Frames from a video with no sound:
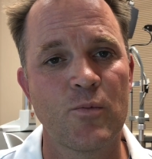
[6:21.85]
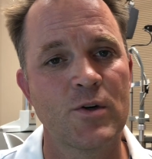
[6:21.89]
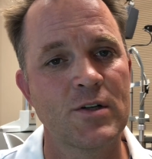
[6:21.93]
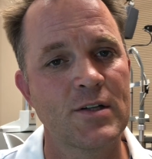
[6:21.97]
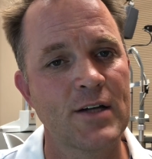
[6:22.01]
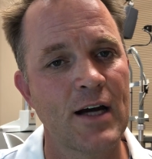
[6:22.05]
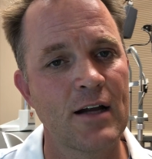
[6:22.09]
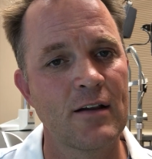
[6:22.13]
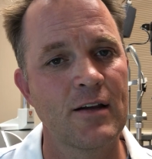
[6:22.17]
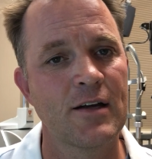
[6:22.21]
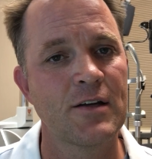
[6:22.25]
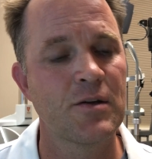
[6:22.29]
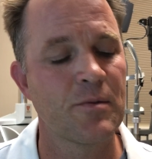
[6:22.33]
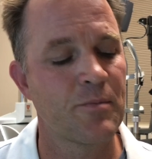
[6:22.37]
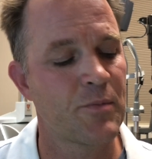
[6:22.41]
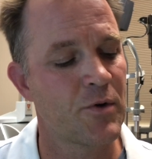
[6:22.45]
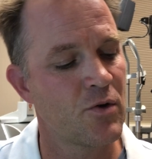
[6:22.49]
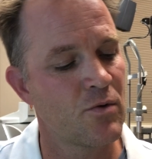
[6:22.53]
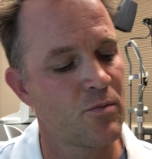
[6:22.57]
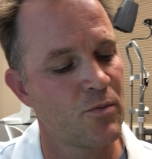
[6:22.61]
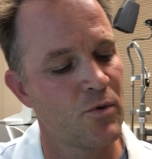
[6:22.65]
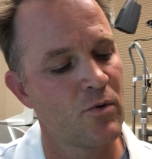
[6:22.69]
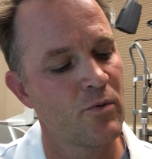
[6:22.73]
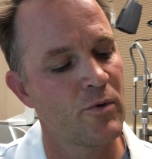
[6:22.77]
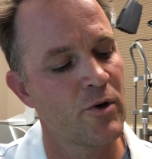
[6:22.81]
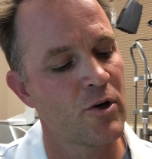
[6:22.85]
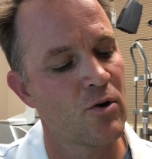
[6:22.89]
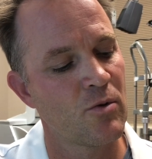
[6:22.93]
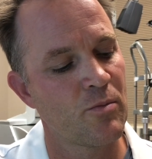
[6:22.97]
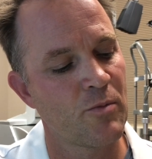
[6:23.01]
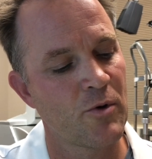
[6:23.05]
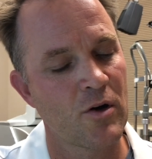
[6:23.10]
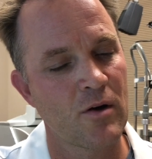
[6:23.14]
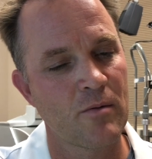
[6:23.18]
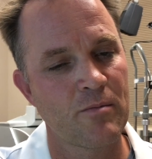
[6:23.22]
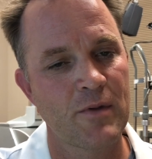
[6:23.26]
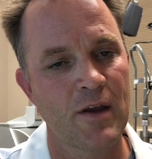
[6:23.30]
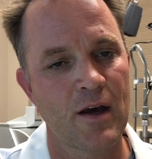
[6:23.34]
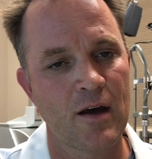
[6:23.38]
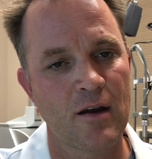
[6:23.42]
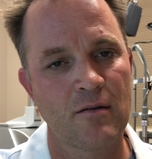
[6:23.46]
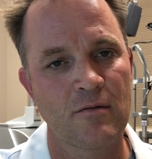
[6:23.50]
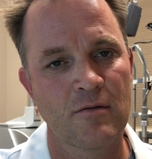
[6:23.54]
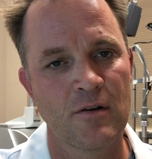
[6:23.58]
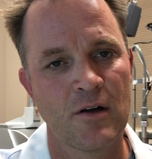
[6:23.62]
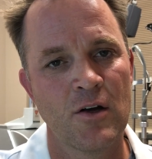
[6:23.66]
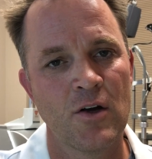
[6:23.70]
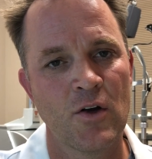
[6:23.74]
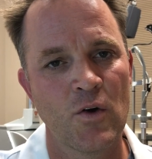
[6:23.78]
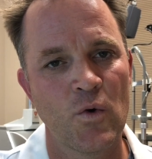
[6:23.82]
We dilate the pupil, we open up
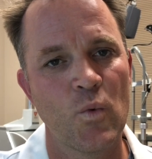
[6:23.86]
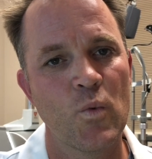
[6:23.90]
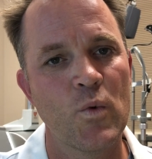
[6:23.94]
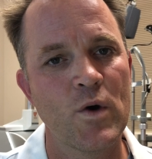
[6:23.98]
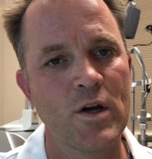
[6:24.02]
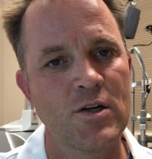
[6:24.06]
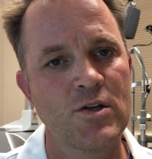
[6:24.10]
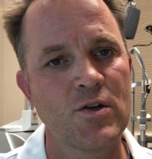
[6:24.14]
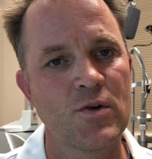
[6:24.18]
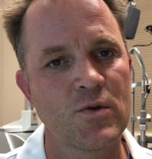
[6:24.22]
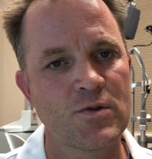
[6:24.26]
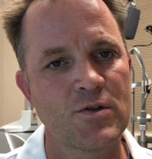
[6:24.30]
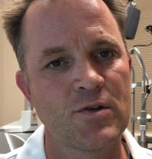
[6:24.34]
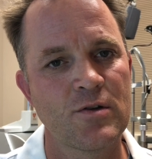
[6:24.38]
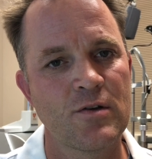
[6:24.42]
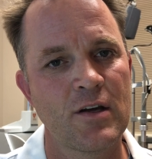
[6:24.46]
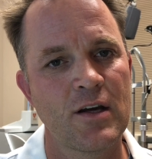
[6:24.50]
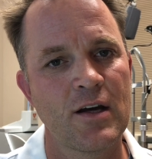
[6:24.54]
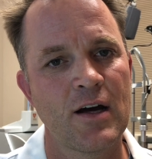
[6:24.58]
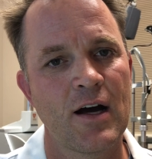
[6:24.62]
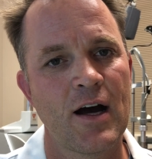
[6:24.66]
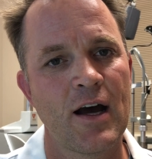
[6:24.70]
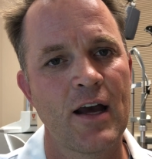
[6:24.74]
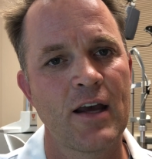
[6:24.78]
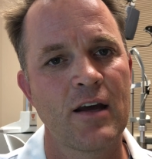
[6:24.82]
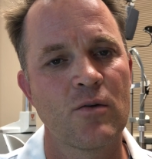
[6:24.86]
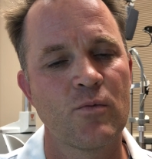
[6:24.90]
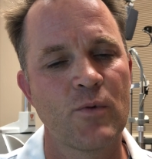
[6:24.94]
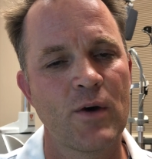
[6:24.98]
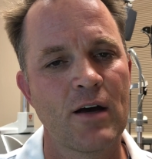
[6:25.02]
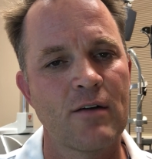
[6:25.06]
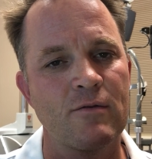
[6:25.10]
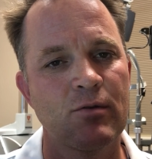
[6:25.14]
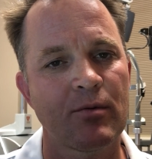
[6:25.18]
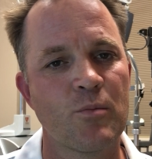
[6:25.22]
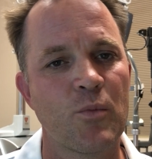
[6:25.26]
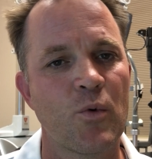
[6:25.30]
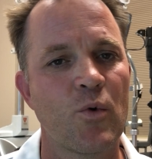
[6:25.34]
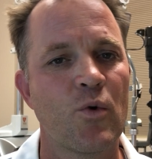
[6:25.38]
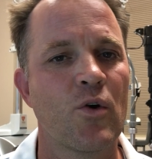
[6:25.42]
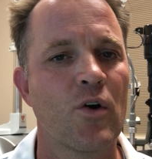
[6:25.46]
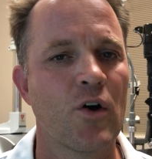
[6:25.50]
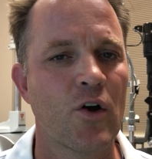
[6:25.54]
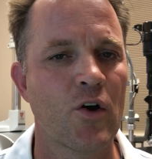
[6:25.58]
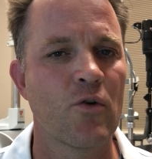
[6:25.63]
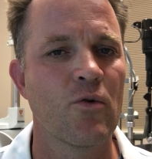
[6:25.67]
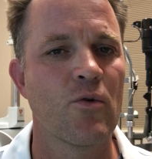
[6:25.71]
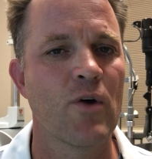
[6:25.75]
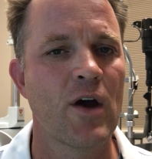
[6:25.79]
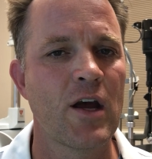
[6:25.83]
that window to the eye, and we have a
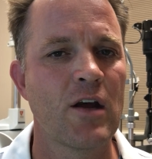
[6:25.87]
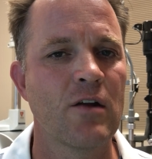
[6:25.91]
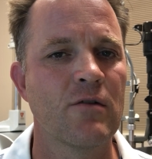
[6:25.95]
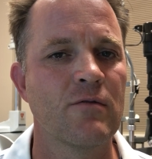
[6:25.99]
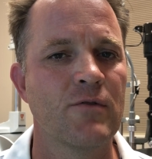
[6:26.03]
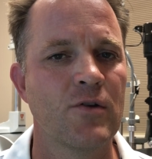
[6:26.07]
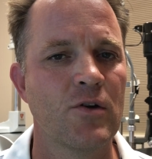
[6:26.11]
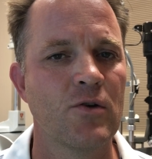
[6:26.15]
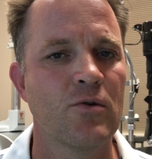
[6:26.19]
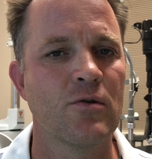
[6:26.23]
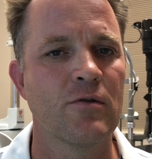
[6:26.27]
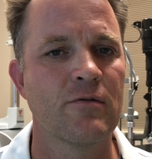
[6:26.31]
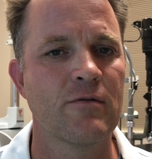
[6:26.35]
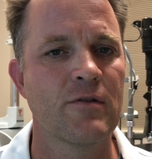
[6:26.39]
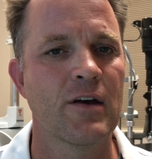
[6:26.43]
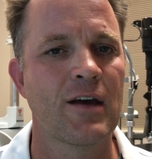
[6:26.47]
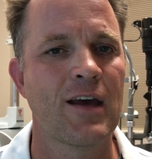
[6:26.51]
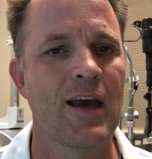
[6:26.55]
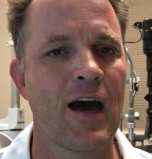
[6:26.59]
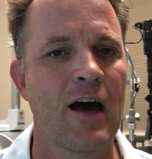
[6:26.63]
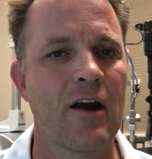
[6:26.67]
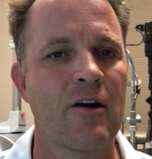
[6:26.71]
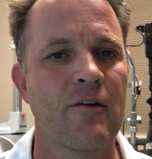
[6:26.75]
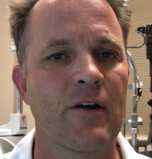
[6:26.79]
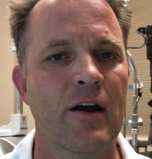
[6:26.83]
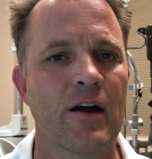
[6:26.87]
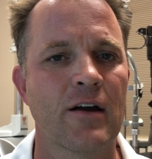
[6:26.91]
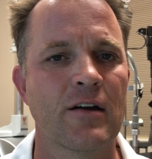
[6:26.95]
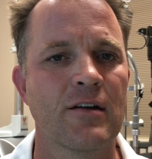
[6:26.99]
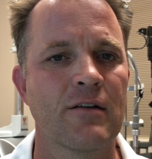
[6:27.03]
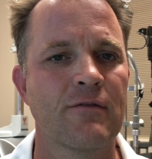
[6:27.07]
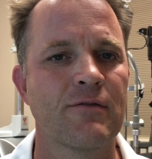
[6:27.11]
great view of the cataract.